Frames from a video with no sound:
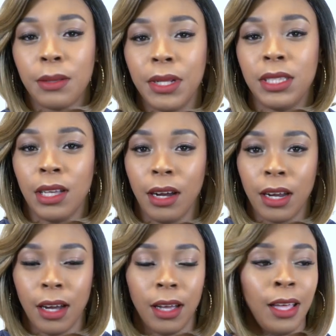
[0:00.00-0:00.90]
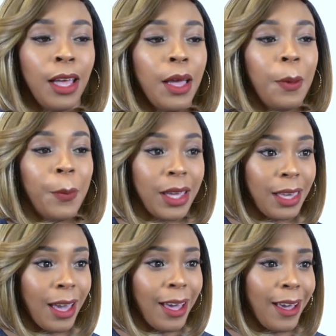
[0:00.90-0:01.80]
bit darker, but
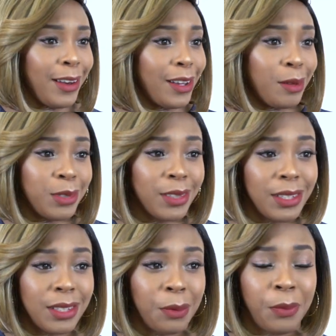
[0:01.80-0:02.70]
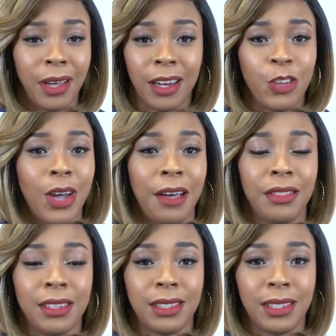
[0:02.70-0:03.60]
yeah, and it comes out into the blonde. You
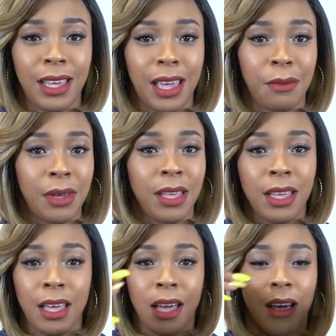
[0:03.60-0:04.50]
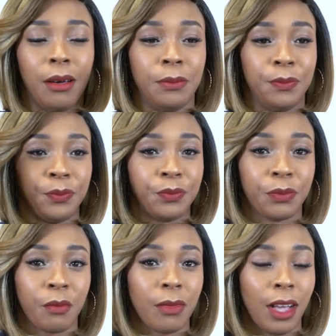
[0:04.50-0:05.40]
have the same
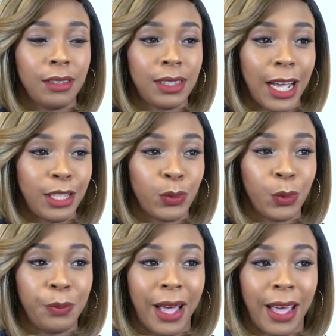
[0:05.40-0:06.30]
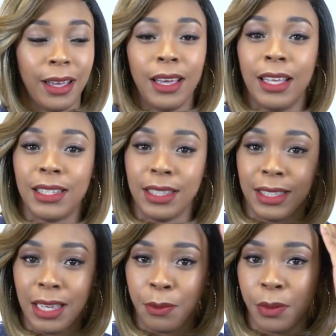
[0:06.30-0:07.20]
side swoop bang. It's a
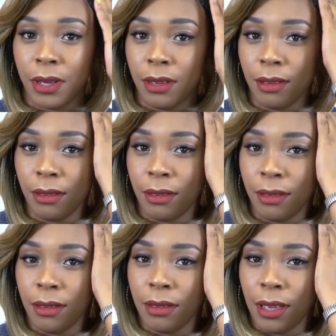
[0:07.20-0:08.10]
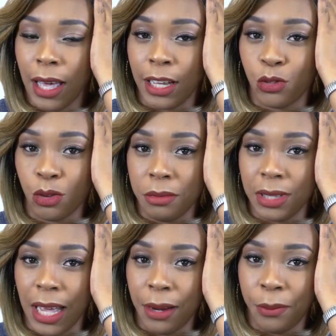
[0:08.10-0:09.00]
deep extreme
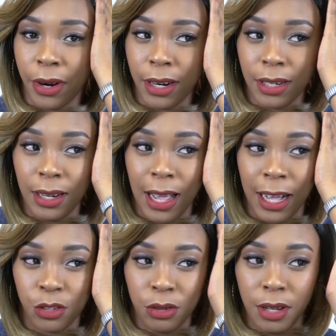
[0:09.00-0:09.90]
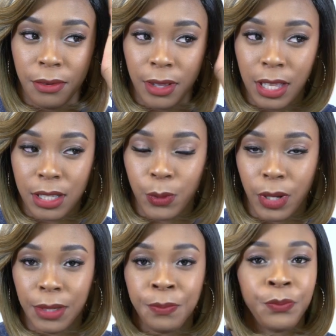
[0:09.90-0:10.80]
side part, actually, for this
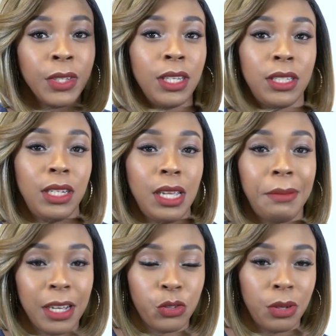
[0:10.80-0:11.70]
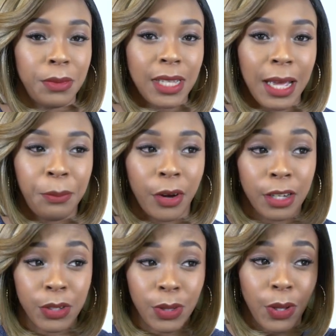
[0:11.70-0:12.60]
one. It's a deep extreme side
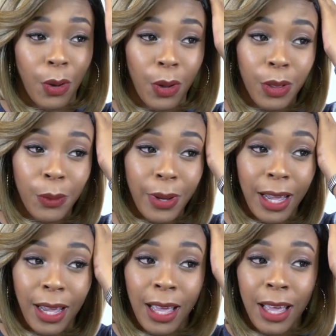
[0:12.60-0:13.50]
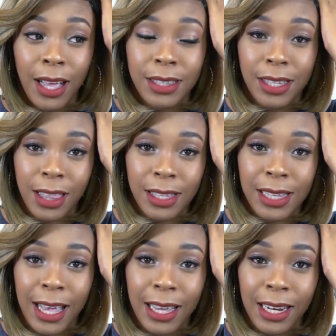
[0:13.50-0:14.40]
part, so it's all the way to the
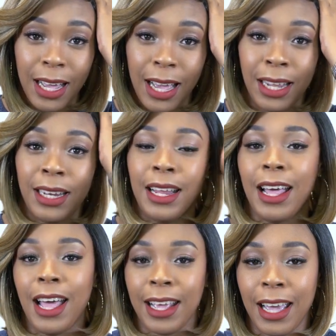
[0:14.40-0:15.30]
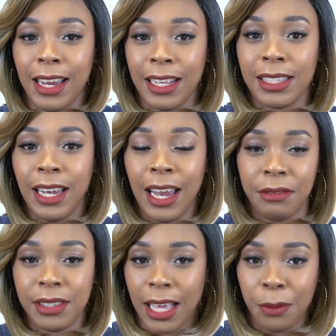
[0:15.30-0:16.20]
side, and again it's a
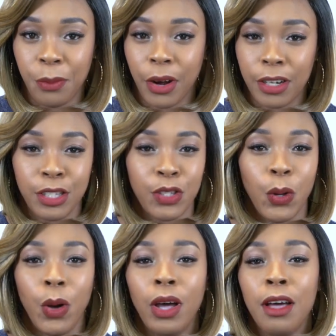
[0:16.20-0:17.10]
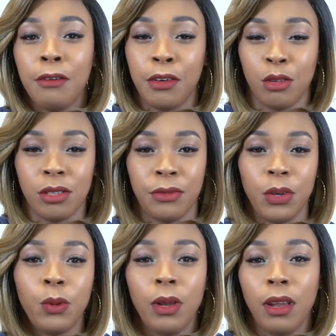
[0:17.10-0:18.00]
left side part. So for those of
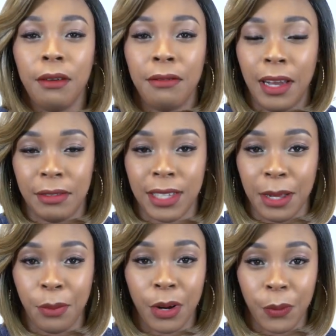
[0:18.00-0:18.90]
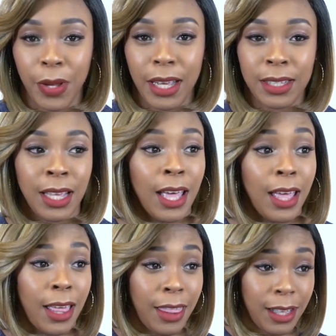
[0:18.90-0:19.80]
you who love left side part wigs,
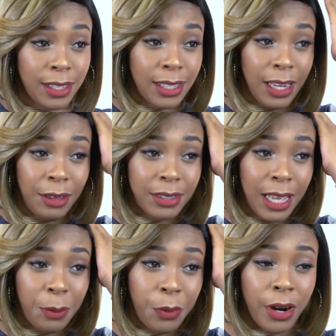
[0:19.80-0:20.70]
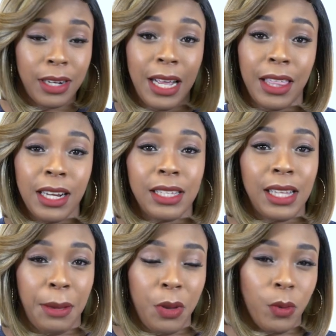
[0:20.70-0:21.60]
this is a left side part. I think the
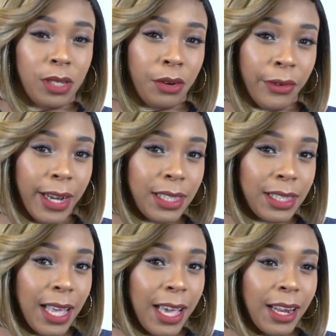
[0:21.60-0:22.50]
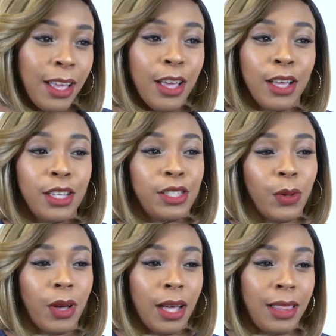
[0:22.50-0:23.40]
Sammy was a right side,
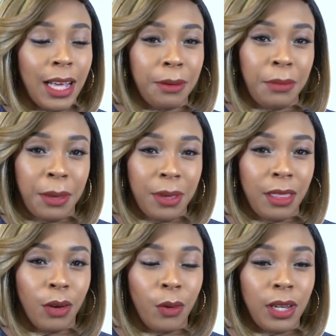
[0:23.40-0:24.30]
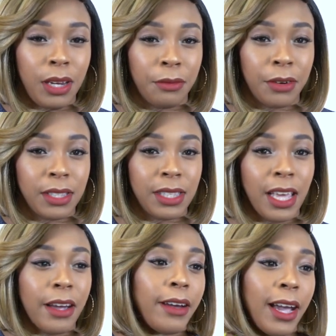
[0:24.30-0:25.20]
so that may be the only difference
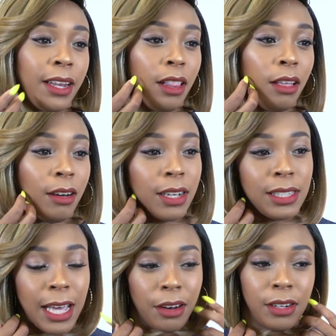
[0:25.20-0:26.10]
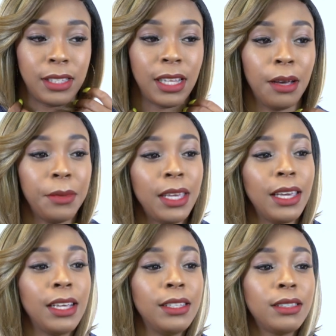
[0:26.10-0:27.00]
there. And the longer side on the Sammy
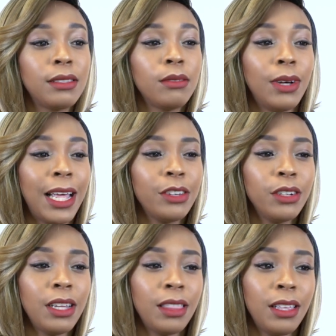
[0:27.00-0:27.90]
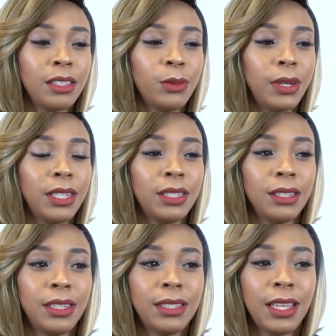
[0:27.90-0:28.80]
is, well, actually this one is
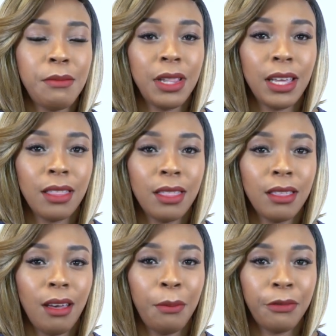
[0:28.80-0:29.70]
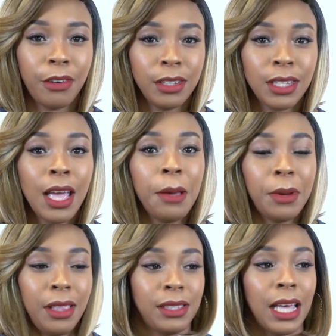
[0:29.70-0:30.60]
the same length up front,
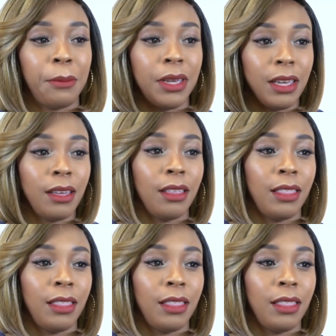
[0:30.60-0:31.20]
but the Sammy,